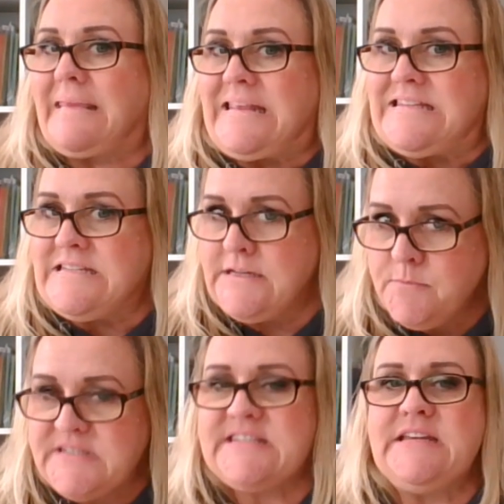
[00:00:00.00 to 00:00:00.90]

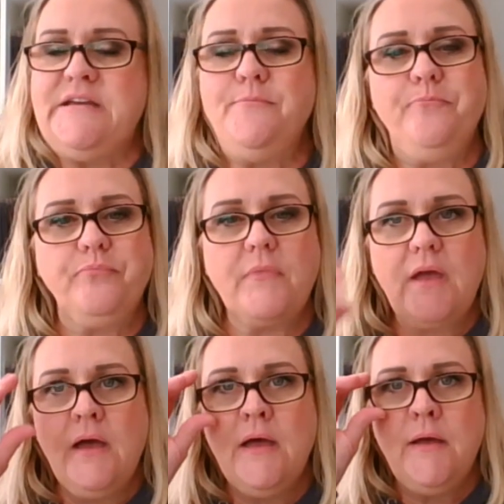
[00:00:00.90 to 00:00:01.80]
DMC.
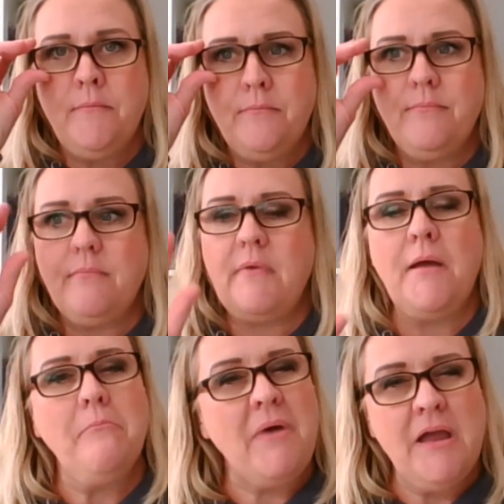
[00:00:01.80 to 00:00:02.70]

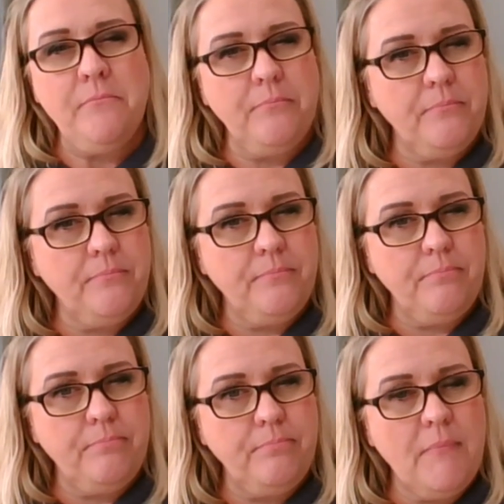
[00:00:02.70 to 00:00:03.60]
I might
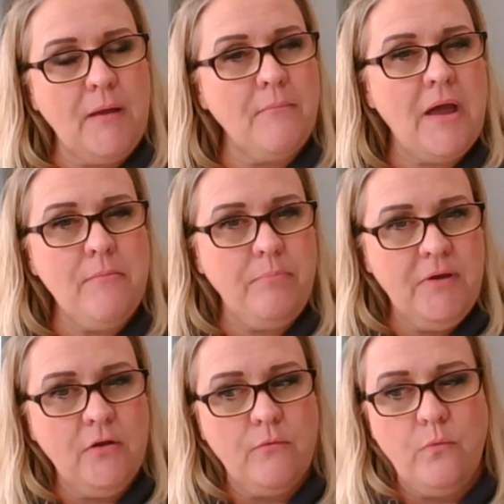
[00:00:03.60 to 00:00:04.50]

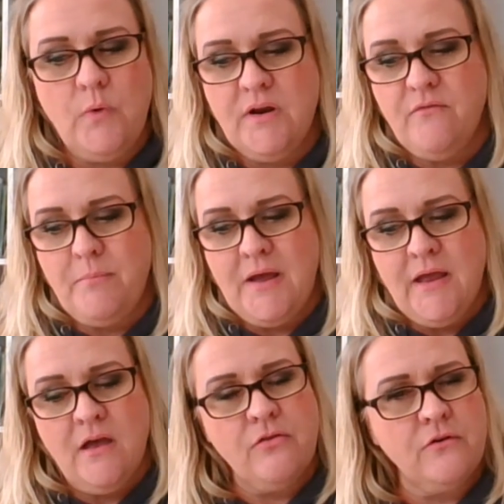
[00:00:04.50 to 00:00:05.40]
pick one of
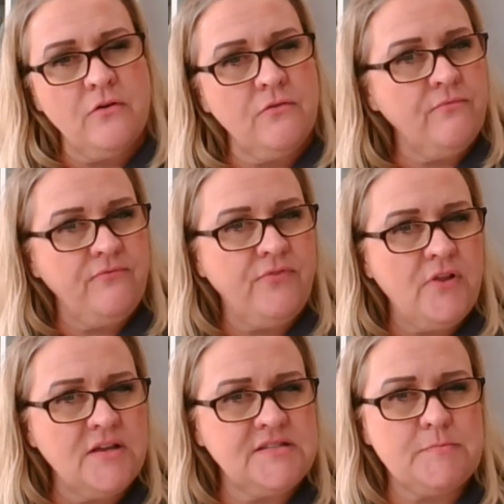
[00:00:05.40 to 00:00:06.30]
my other
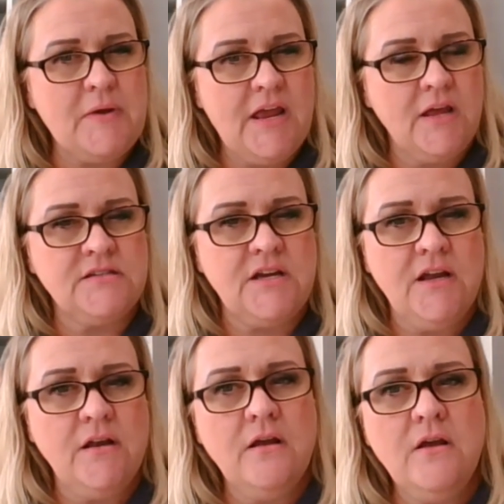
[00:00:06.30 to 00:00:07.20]
flosses, my
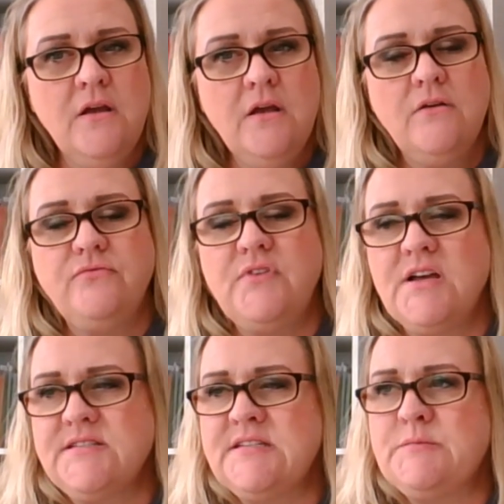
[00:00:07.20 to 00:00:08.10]
hand-dyed
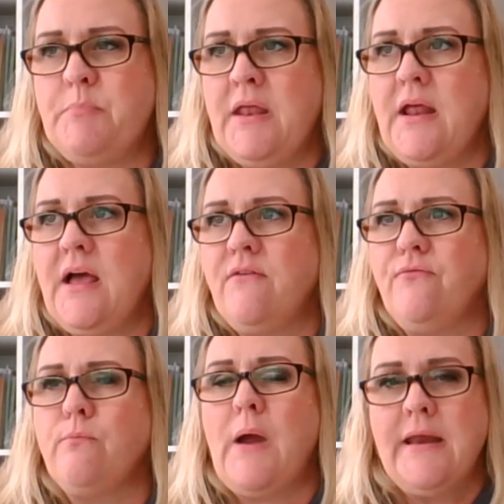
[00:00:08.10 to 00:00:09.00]
flosses, but
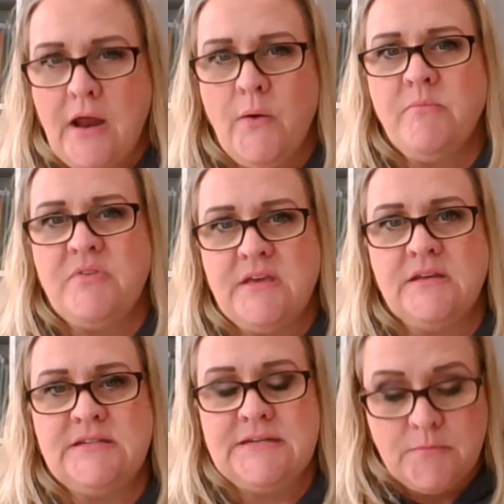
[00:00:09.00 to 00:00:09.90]
right now I'm
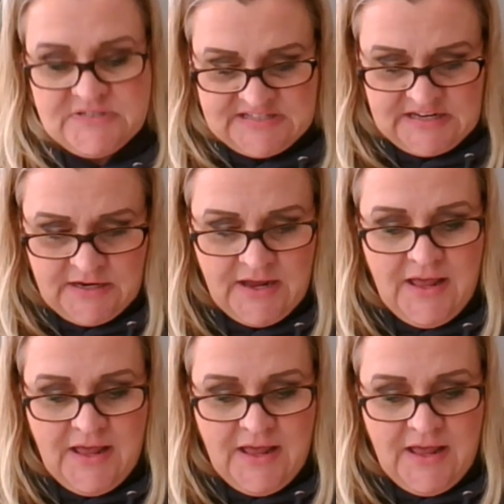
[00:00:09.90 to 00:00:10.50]
thinking DMC.